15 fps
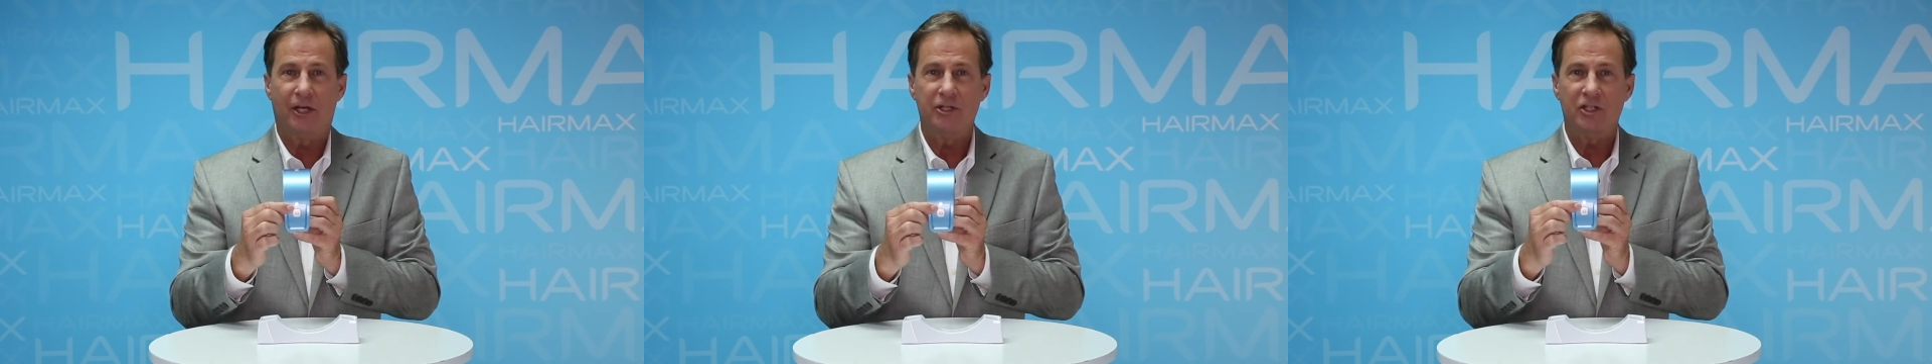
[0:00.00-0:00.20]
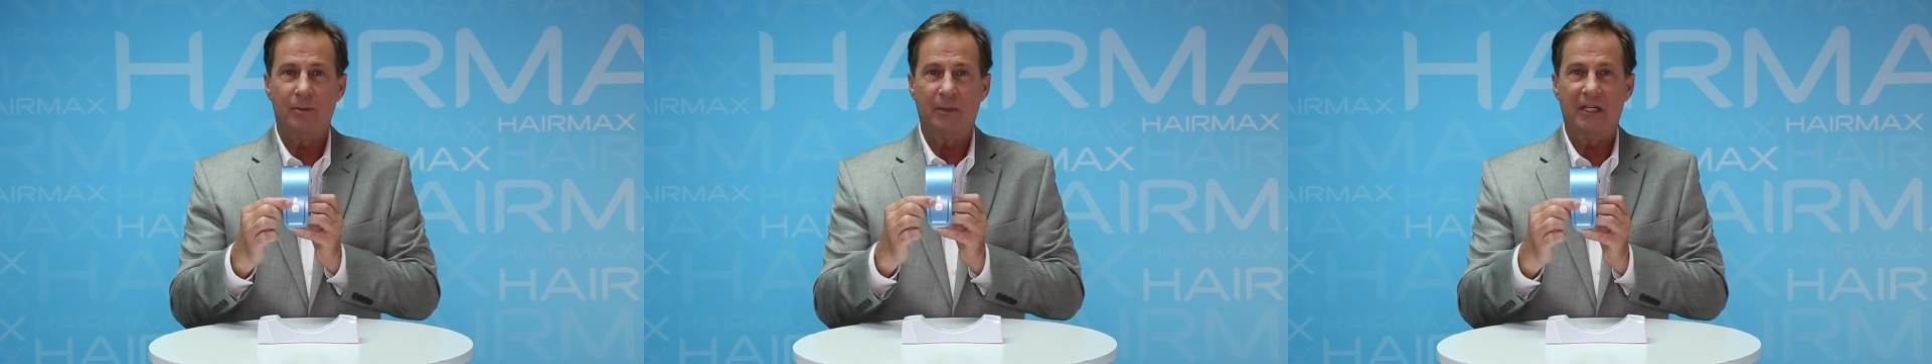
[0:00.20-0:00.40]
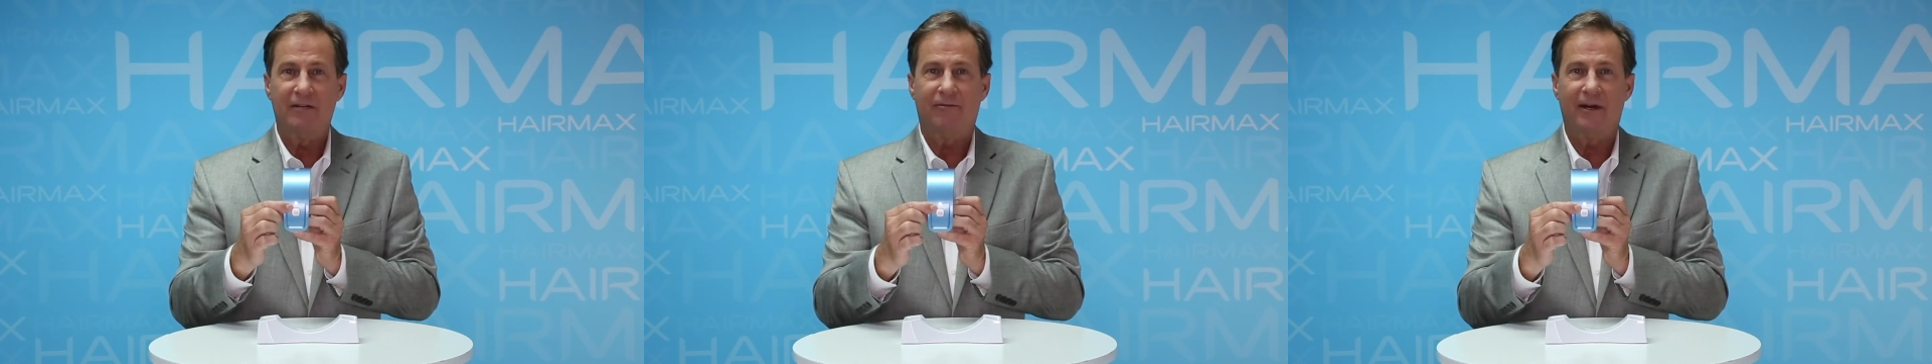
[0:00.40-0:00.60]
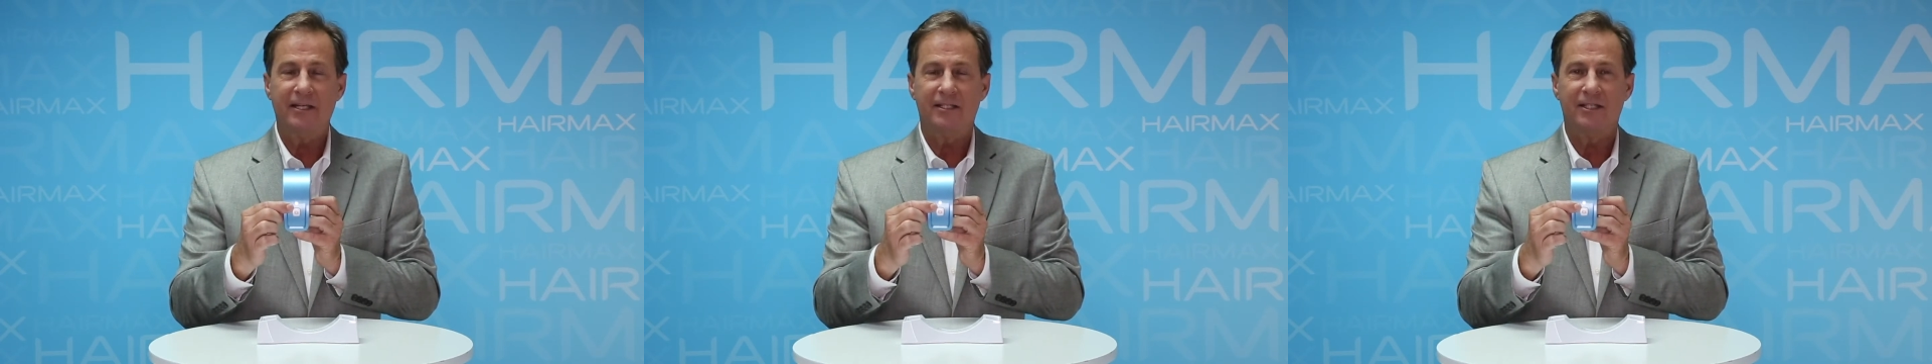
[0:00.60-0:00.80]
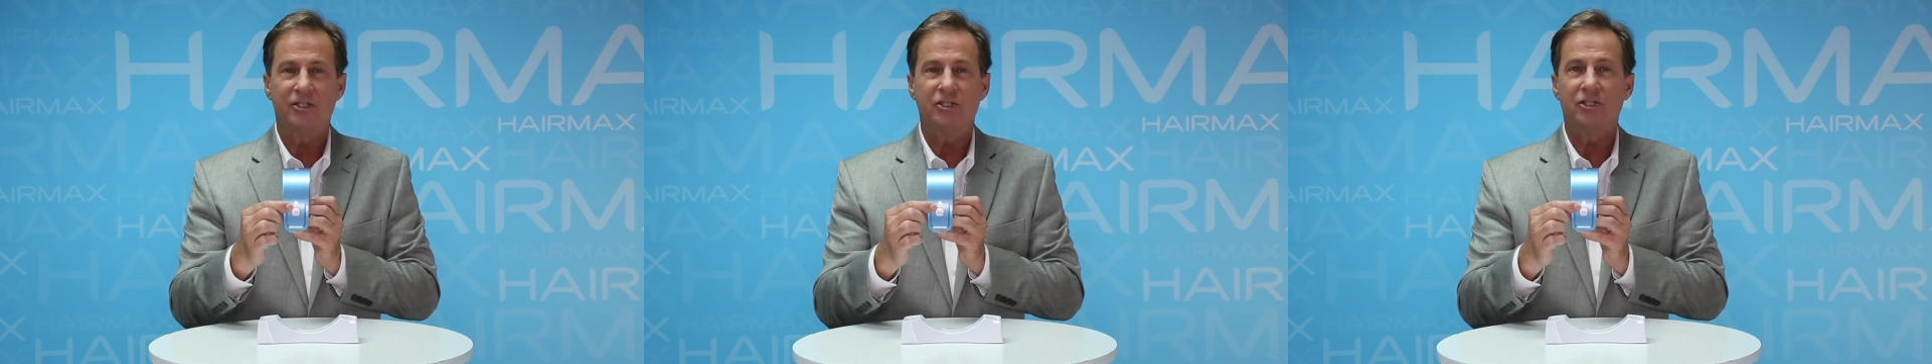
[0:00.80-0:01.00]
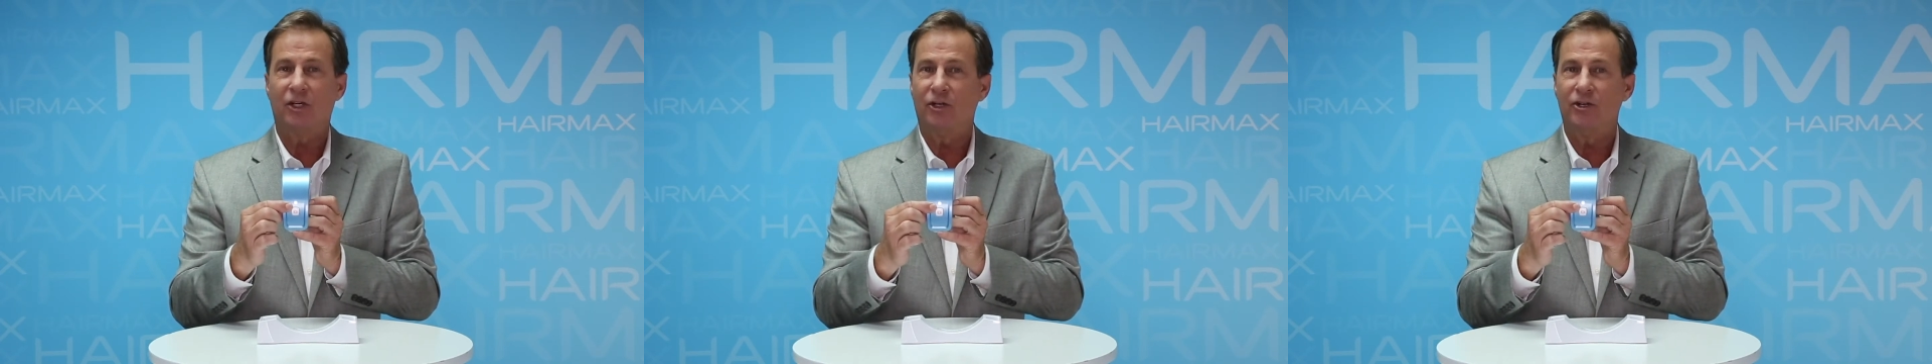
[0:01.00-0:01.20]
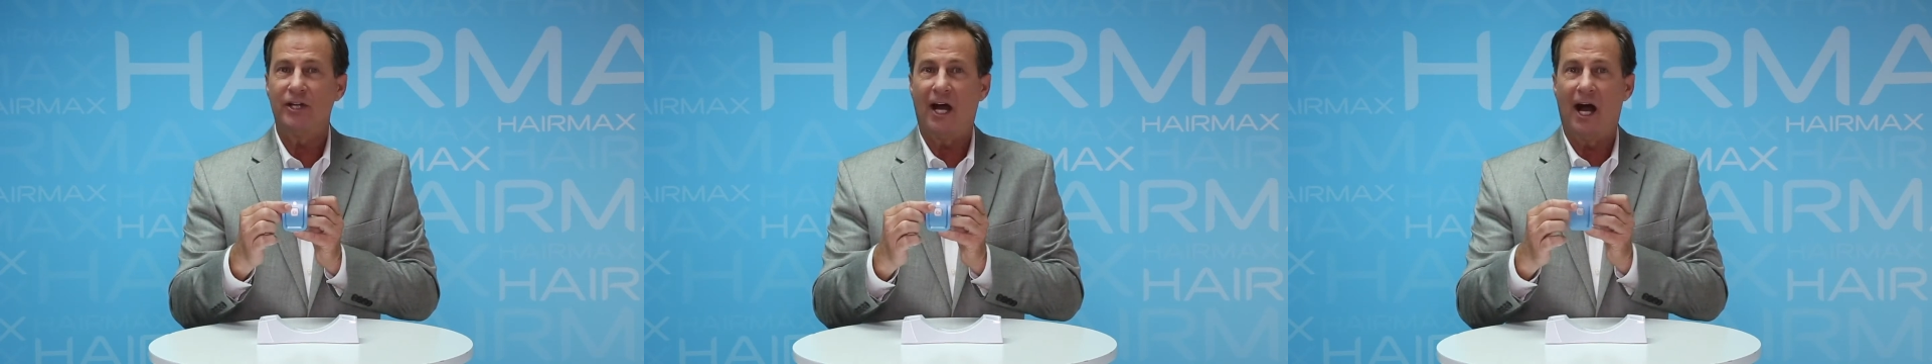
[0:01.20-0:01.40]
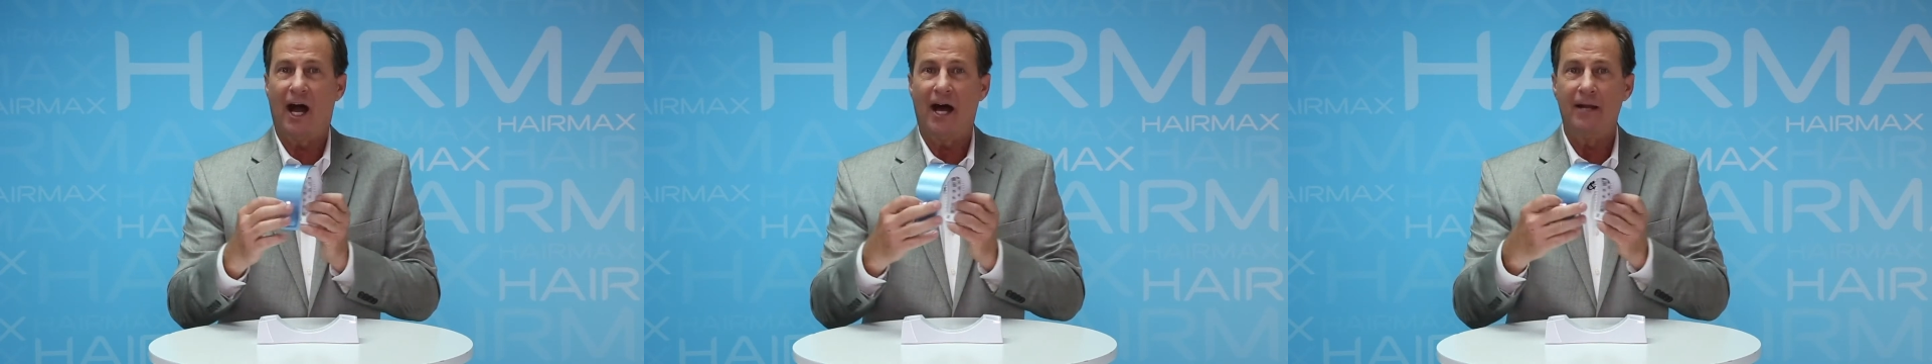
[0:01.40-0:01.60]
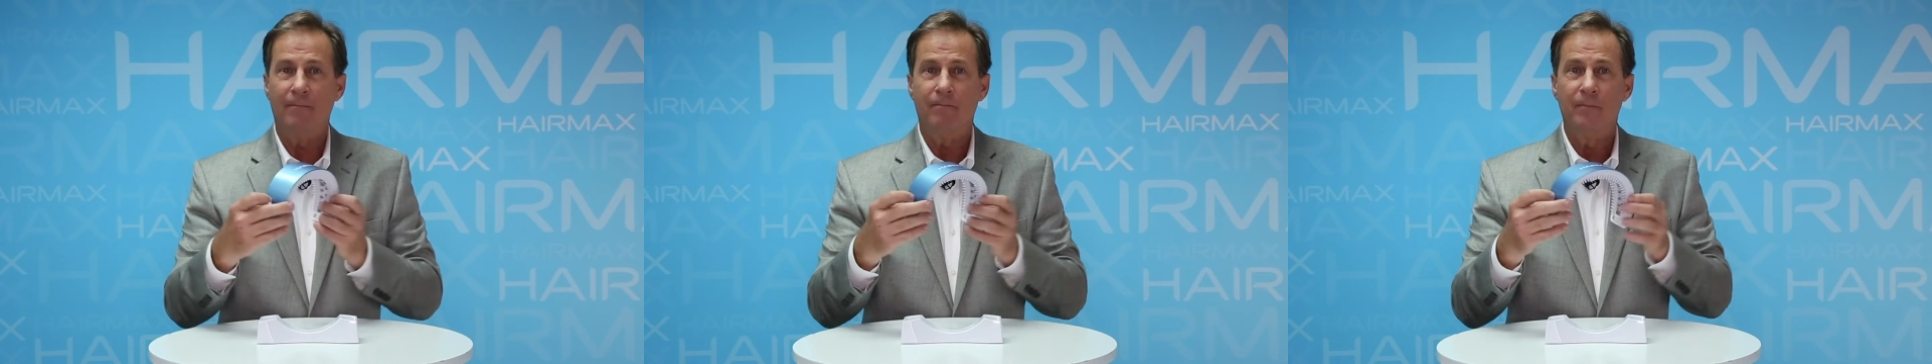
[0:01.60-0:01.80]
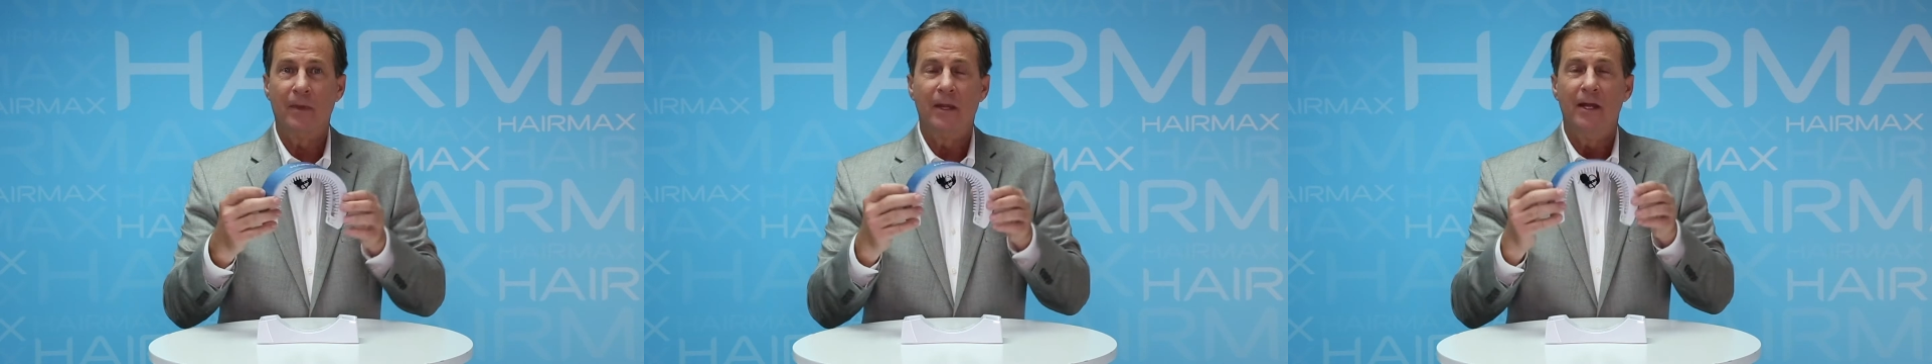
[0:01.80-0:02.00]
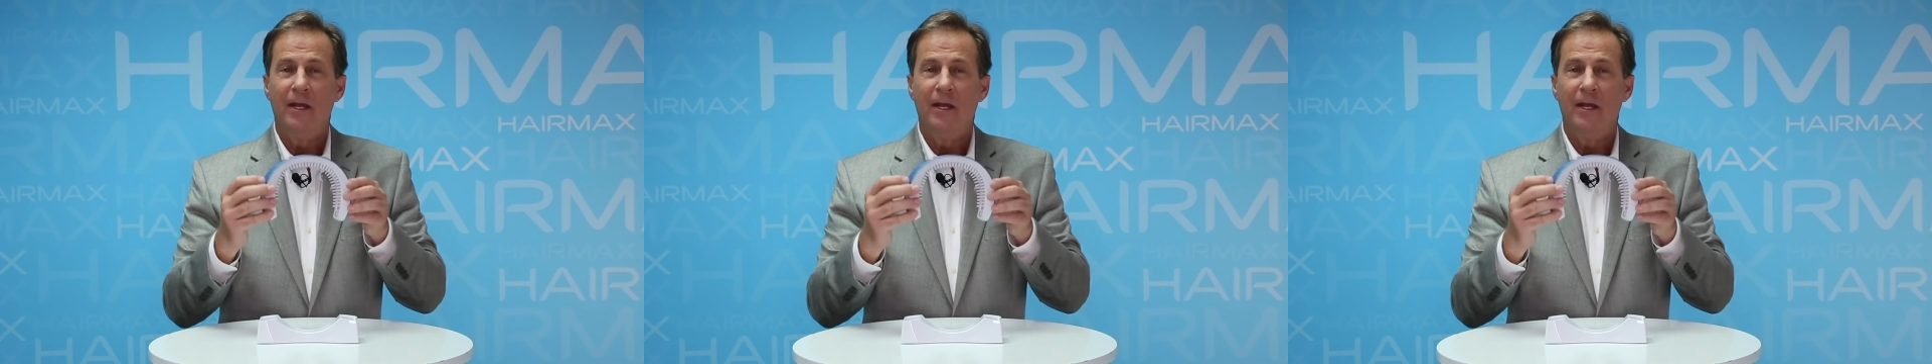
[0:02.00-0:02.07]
charged and the device is turned on.